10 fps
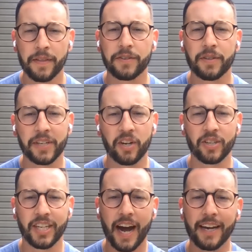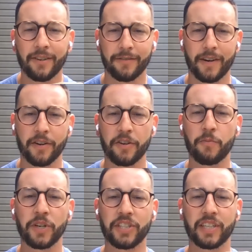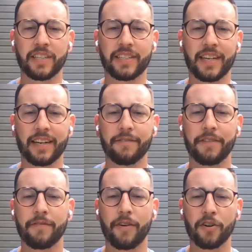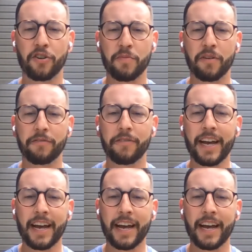there's something called tidal volume, which is kind of the volume of